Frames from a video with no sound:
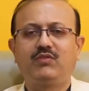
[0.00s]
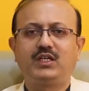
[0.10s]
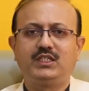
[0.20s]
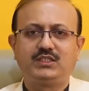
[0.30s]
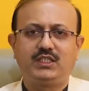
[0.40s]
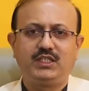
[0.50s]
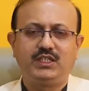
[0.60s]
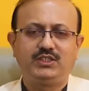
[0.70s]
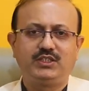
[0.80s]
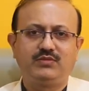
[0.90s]

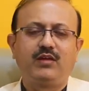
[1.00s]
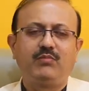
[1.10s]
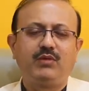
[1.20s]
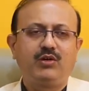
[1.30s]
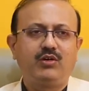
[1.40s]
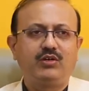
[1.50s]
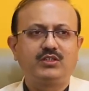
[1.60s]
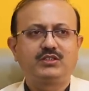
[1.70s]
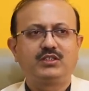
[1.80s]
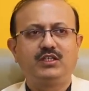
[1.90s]
consultation,
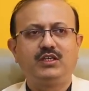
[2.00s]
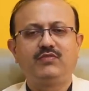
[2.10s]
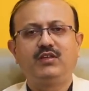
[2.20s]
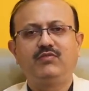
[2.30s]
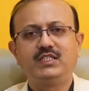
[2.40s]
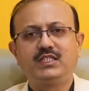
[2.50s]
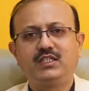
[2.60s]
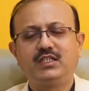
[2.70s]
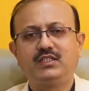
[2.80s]
because if they visit